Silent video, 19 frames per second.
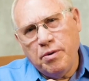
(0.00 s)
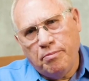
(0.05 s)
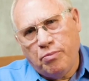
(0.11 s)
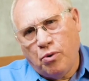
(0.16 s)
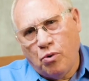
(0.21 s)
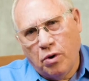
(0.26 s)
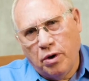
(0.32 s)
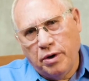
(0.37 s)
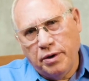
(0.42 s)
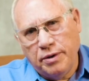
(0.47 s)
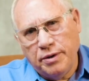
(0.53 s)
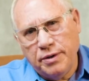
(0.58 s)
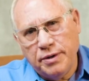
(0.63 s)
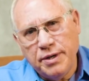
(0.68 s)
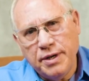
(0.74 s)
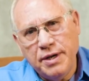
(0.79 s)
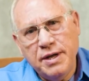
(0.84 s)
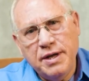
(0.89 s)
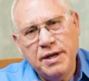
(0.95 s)

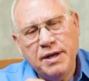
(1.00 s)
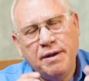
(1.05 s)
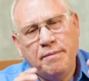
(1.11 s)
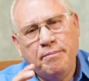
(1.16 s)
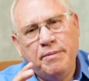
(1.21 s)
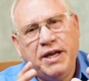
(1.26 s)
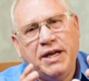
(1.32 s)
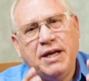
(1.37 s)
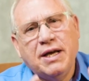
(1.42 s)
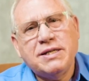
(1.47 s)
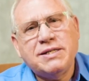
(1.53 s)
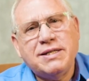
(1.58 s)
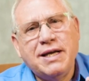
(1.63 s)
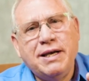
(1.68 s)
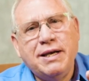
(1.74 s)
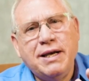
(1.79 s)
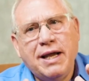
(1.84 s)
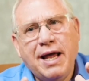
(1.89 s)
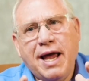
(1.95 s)
important because
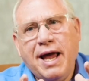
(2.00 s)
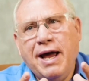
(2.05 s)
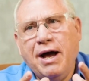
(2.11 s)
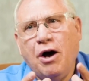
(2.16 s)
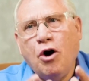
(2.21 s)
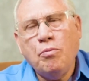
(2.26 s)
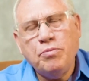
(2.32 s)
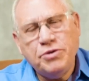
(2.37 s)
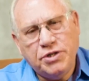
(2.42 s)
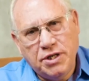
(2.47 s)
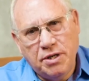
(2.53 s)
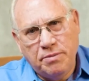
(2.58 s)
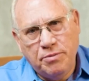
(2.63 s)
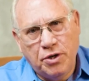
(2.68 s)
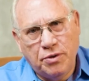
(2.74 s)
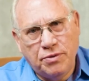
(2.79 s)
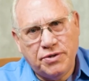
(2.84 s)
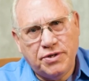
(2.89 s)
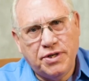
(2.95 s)
it helps the
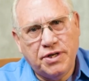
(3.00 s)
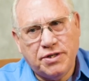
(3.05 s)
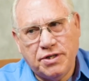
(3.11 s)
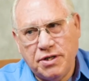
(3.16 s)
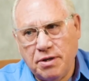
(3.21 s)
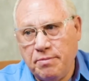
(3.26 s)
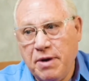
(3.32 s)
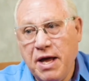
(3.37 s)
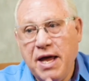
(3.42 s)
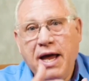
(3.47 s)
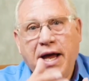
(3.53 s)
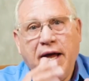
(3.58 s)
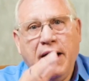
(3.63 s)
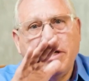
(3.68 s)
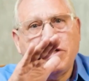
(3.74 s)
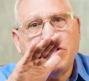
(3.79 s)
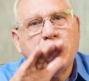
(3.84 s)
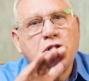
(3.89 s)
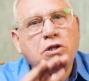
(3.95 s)
immune system.
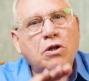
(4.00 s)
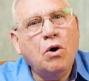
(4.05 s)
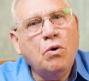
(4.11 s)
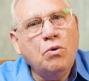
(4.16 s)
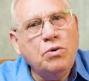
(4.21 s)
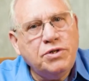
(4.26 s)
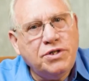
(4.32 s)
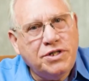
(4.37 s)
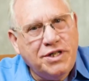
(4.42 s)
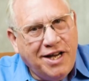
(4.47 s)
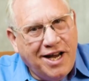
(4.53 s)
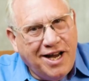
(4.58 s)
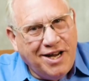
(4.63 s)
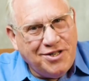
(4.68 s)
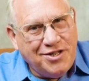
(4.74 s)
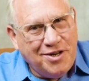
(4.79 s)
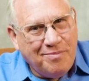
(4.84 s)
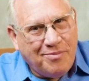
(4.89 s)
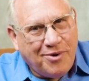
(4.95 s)
It slows the
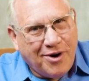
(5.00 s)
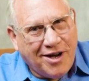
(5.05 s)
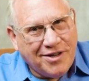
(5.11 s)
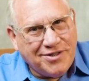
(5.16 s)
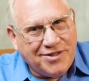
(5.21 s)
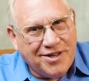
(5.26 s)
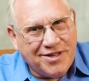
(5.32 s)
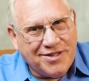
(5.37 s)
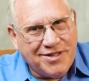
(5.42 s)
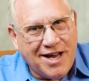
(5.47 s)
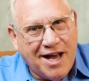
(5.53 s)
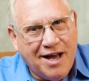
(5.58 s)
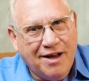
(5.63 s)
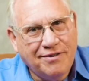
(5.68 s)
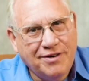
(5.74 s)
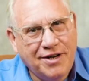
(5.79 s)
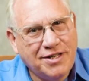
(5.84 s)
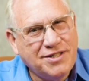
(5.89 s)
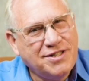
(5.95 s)
aging process
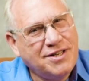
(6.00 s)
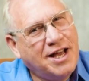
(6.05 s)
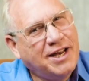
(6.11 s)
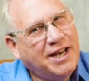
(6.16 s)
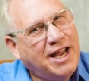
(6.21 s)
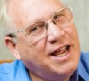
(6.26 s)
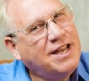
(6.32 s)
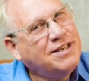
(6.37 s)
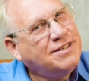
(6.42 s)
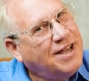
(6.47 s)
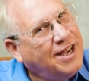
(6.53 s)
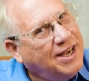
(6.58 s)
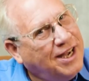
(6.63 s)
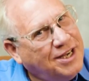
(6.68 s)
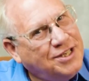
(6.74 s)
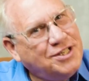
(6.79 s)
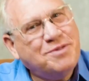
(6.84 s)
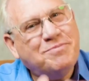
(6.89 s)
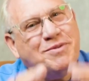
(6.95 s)
down. It's not
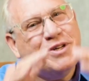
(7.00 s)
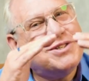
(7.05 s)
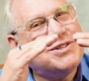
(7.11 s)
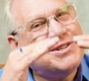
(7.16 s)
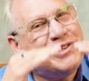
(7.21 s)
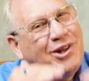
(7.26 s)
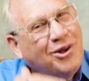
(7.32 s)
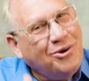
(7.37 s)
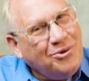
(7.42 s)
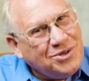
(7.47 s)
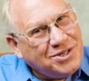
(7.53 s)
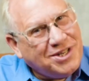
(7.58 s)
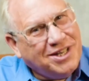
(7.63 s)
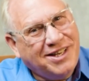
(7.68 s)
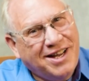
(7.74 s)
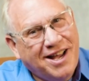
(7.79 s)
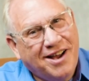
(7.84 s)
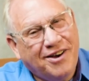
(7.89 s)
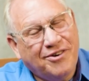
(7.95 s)
anti-aging, but it slows
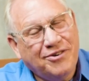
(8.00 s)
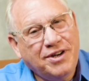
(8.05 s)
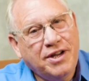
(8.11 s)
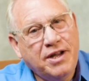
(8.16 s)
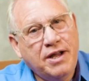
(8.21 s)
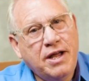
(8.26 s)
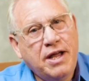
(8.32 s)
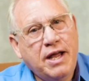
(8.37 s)
it down.